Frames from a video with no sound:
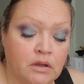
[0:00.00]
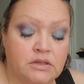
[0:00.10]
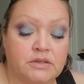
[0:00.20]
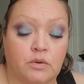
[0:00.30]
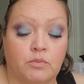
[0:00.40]

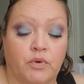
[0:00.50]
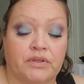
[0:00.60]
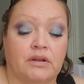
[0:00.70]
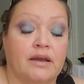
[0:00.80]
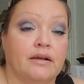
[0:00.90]
So more
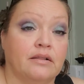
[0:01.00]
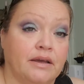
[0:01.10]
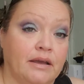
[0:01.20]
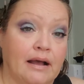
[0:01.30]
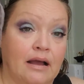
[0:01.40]
than
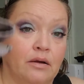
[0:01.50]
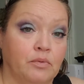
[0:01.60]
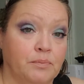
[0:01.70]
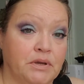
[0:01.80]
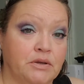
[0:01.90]
likely, I
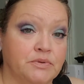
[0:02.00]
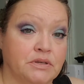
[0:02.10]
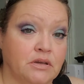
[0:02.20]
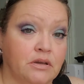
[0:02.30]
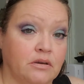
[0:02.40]
will be
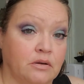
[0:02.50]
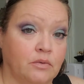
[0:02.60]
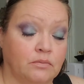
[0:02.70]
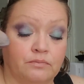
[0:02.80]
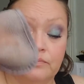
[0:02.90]
using, you know,